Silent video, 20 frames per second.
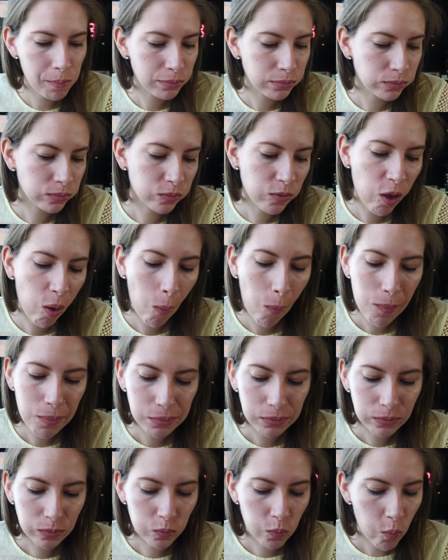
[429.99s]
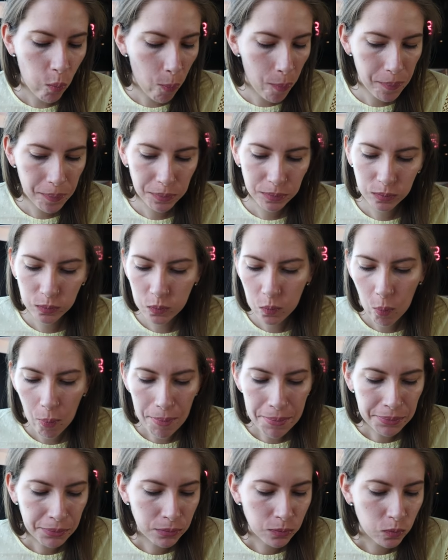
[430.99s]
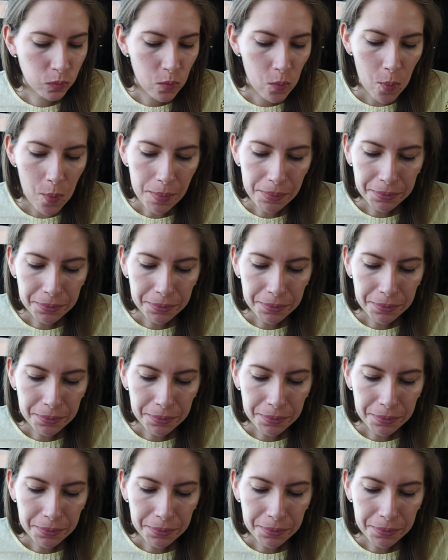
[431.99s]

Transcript: What's the, yeah for that one?